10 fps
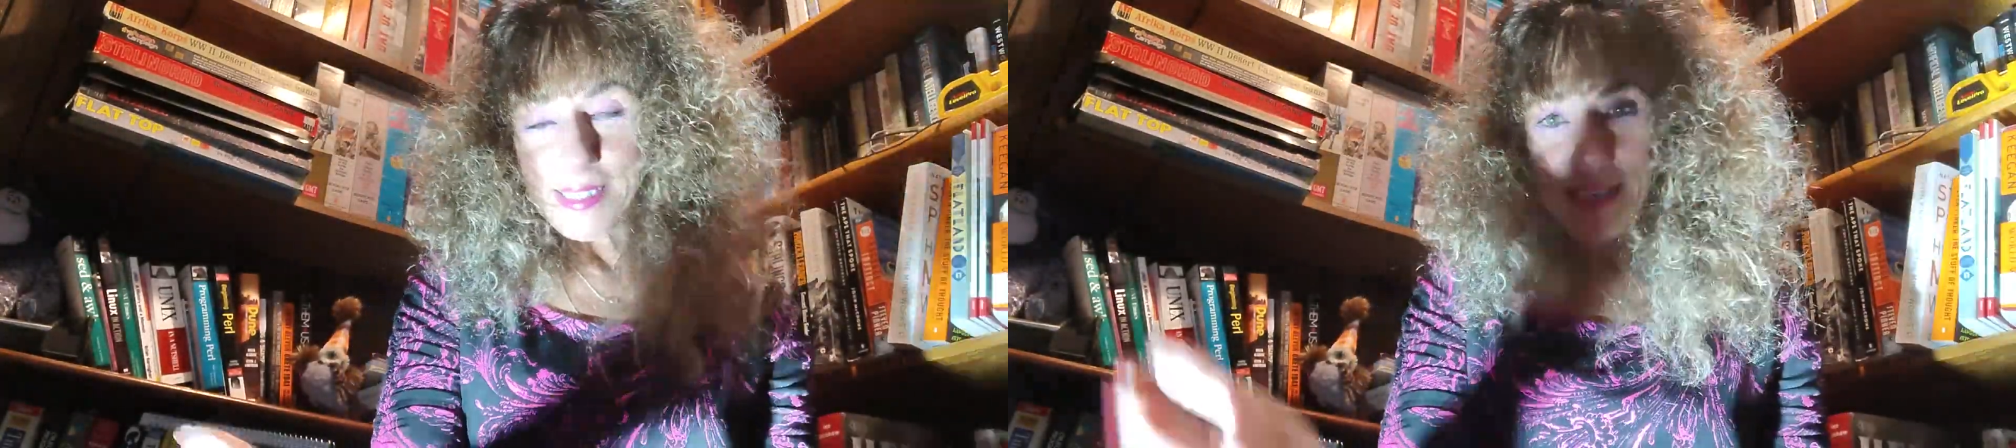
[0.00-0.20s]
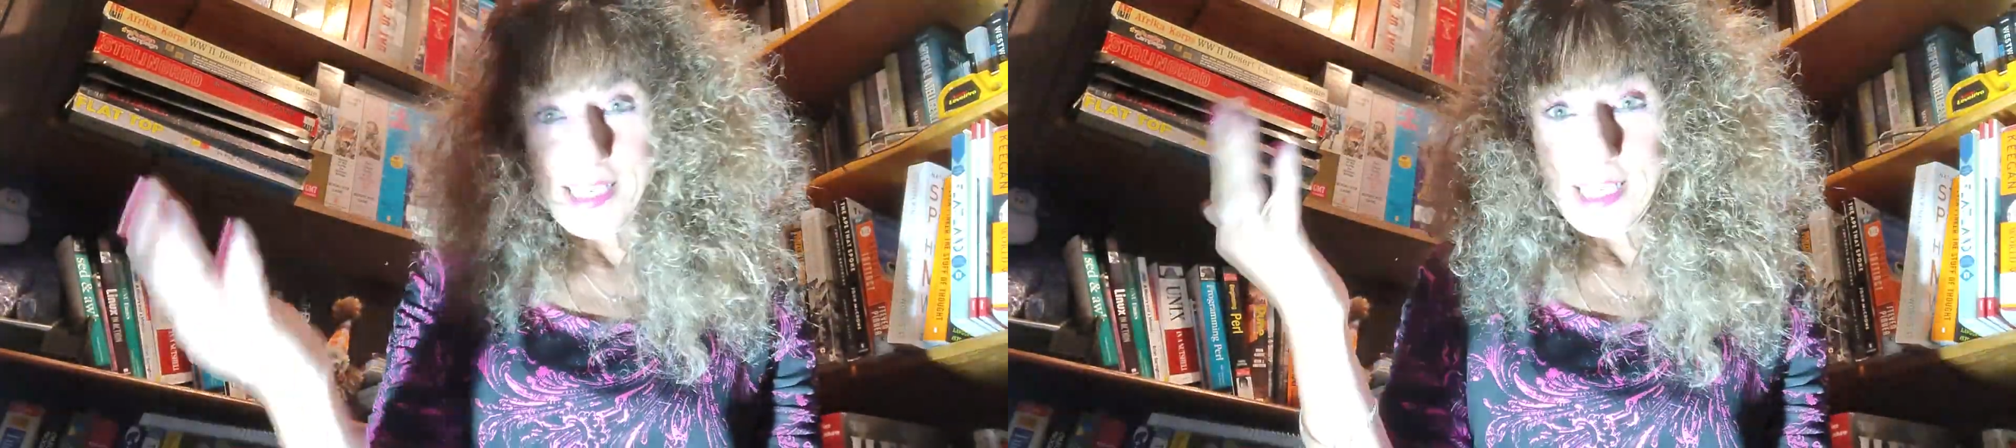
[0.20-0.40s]

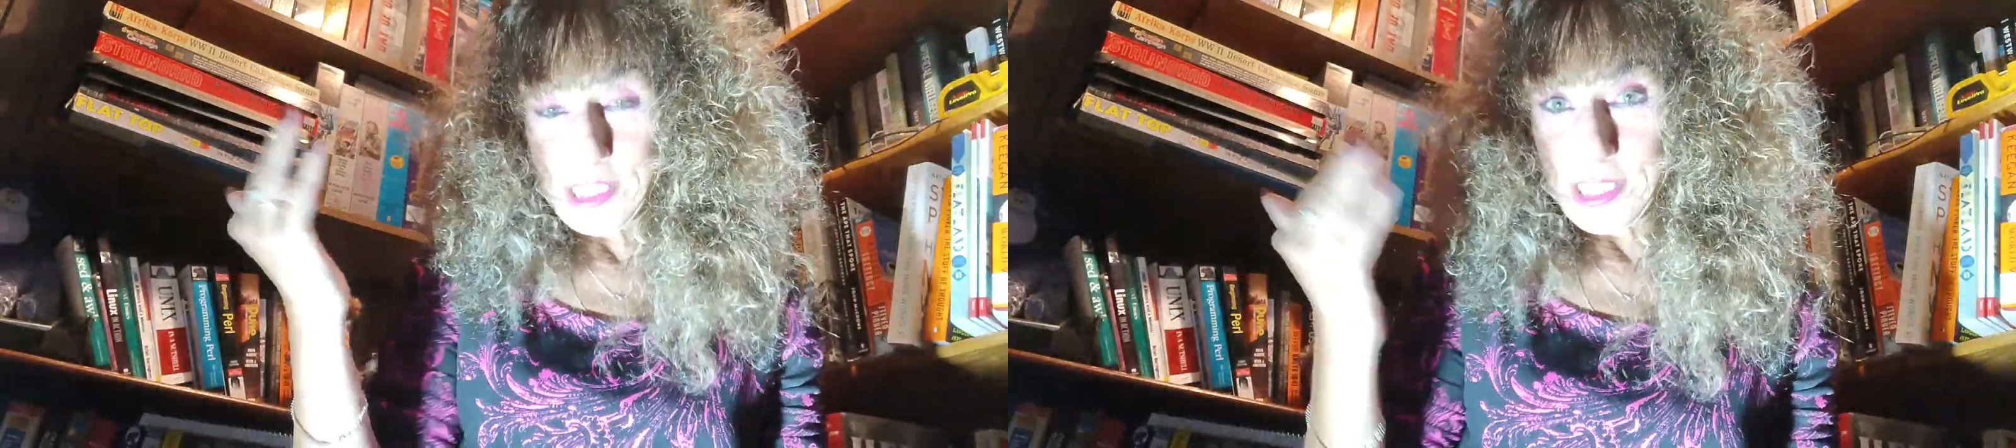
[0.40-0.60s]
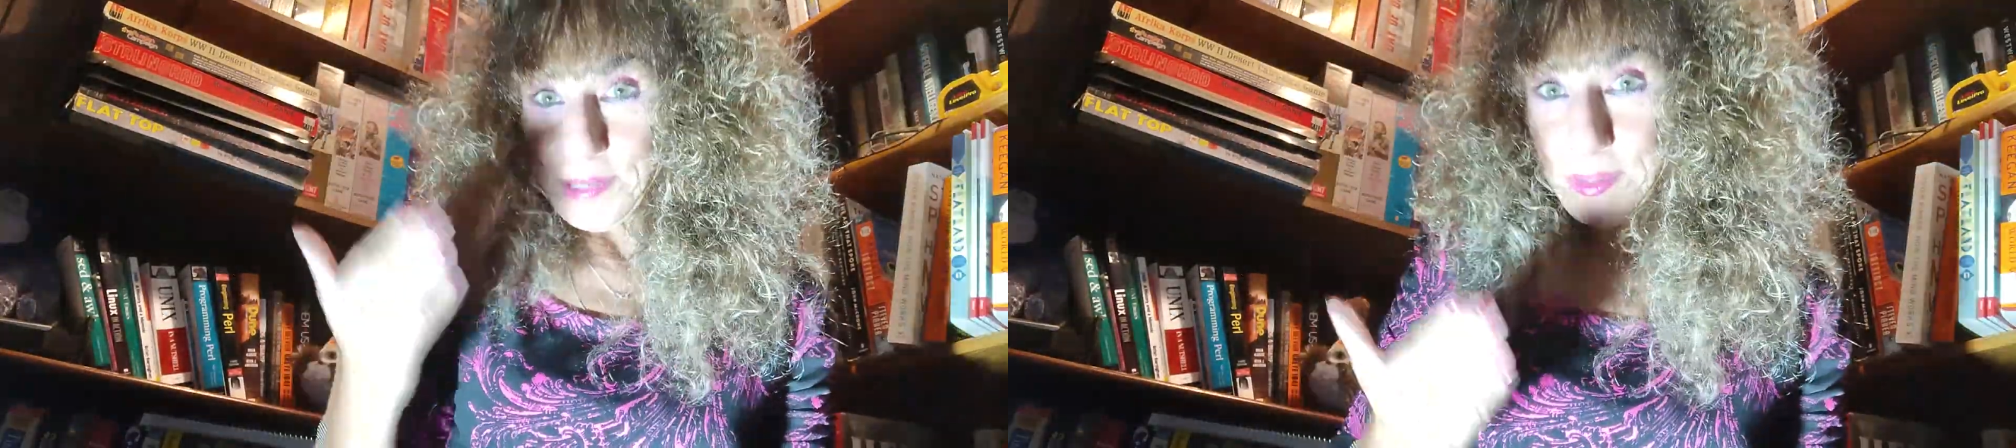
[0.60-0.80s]
uh,
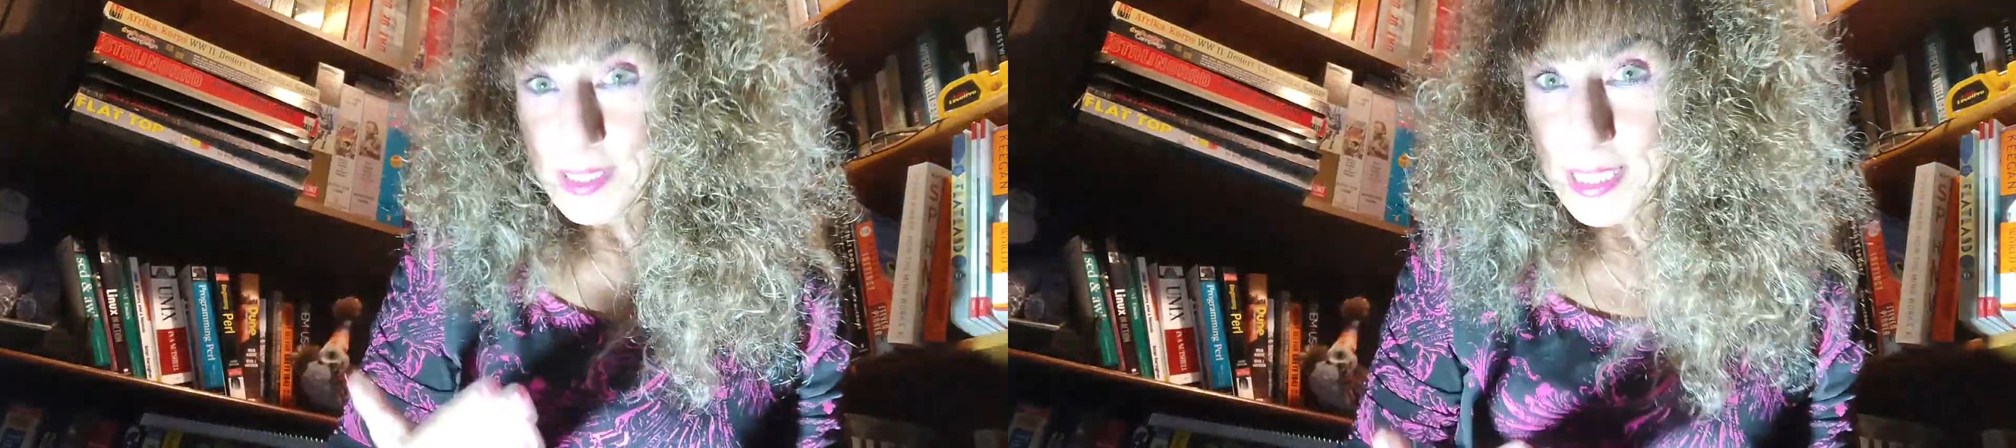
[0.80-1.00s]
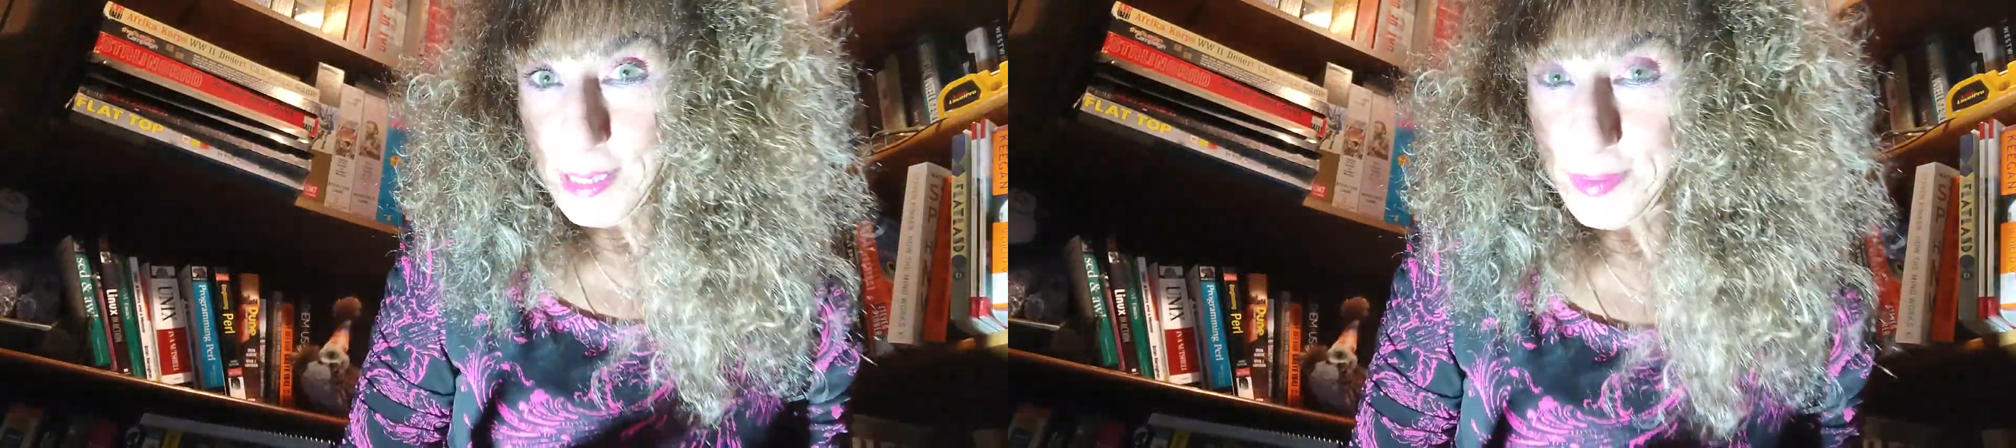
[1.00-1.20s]
and she
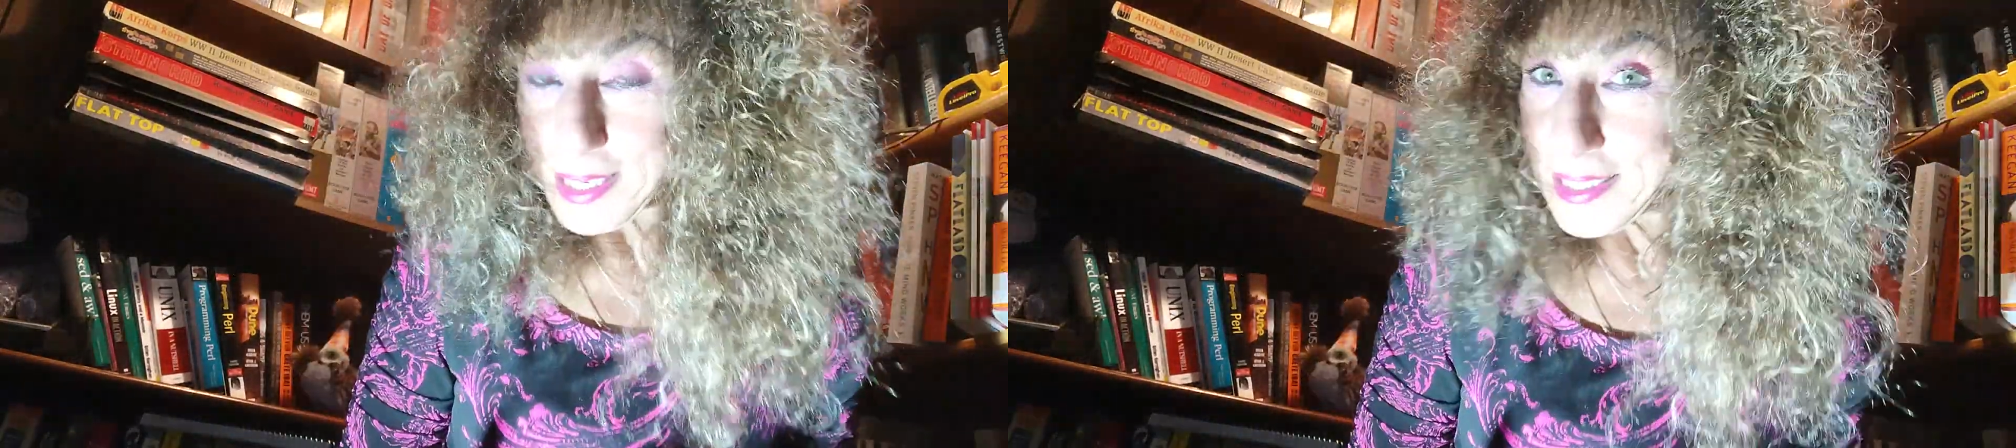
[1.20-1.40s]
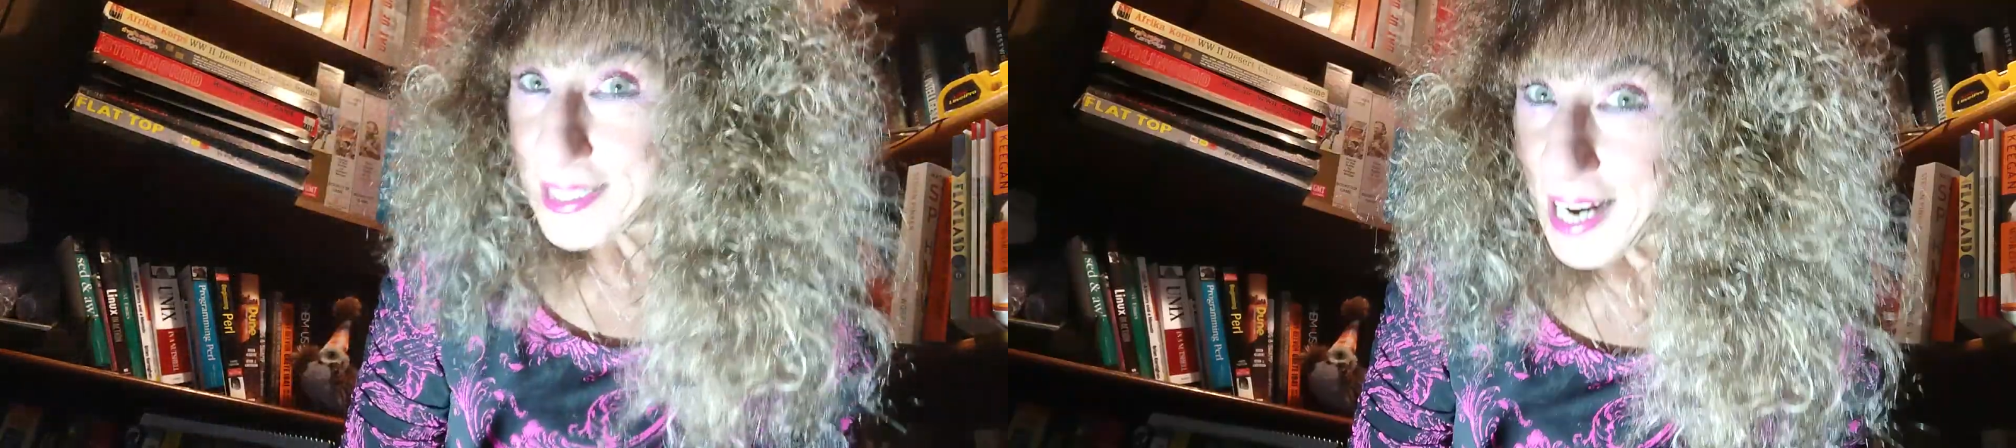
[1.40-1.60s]
was
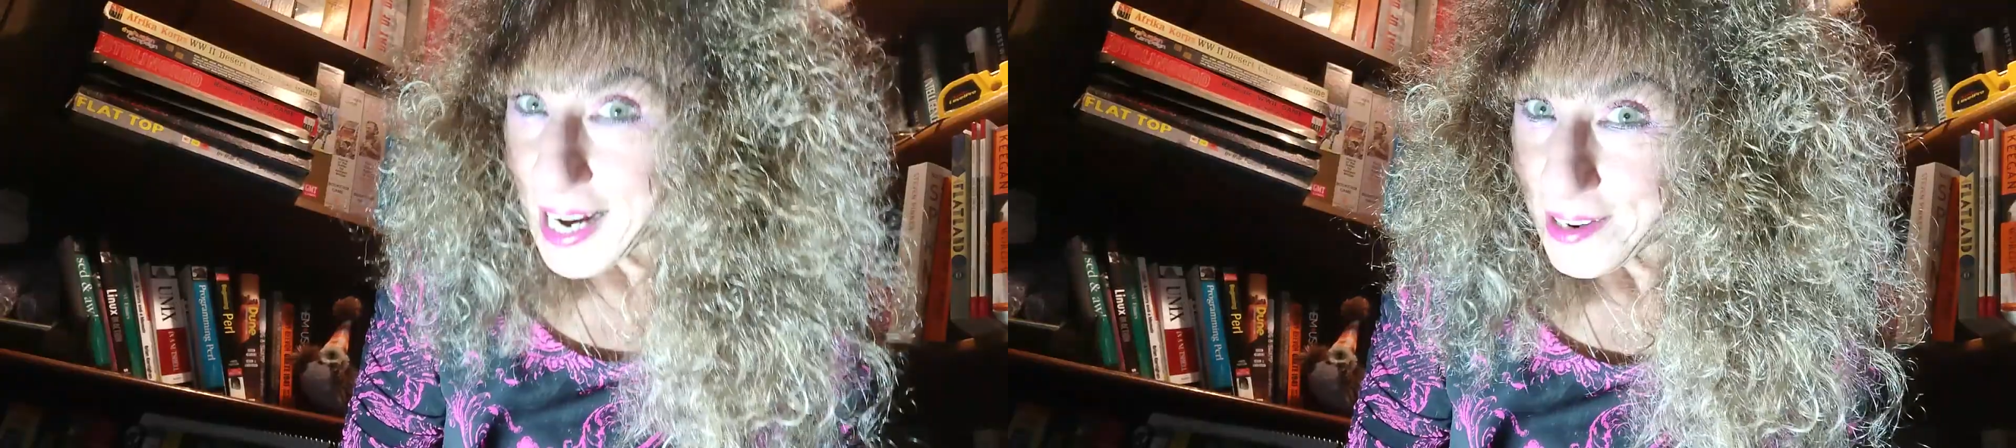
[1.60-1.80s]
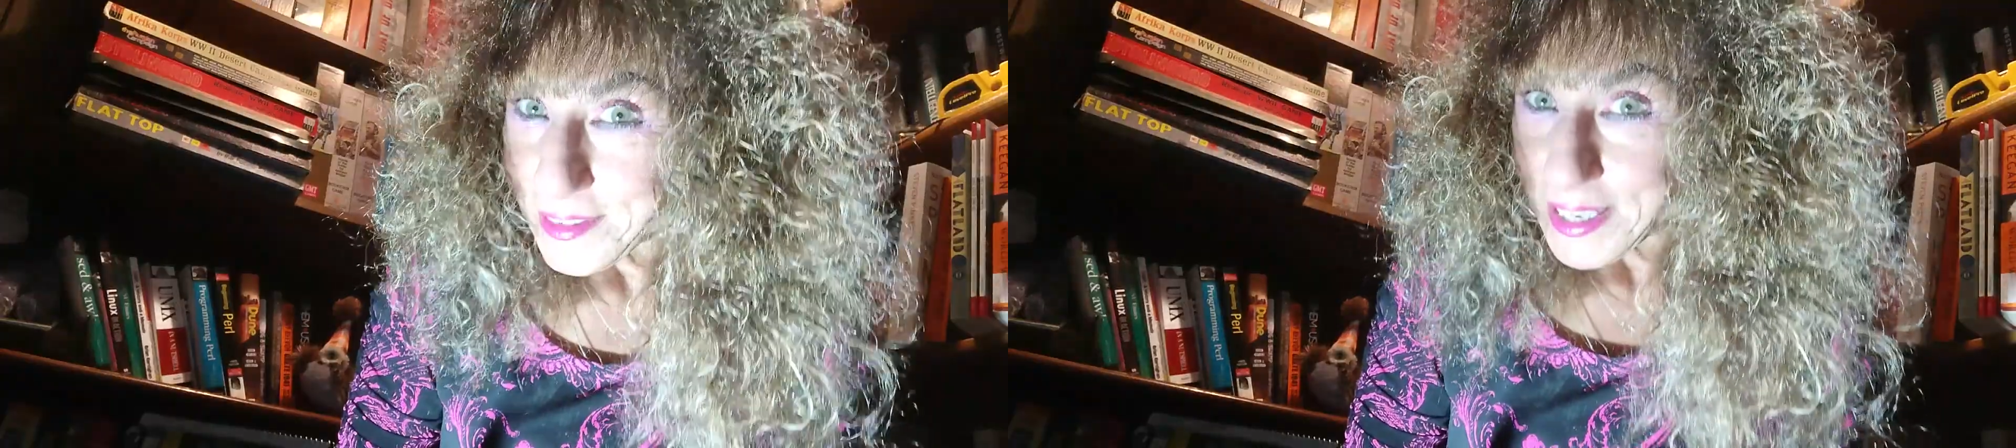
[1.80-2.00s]
keeping a
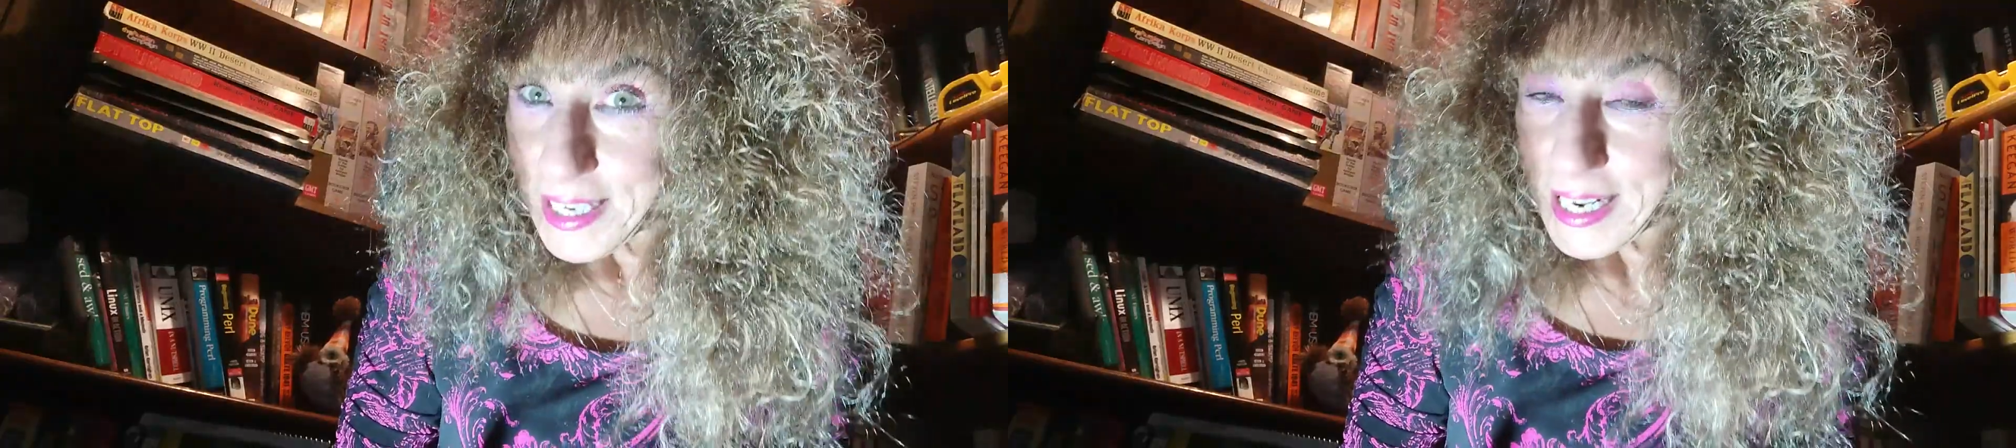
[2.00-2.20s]
diary,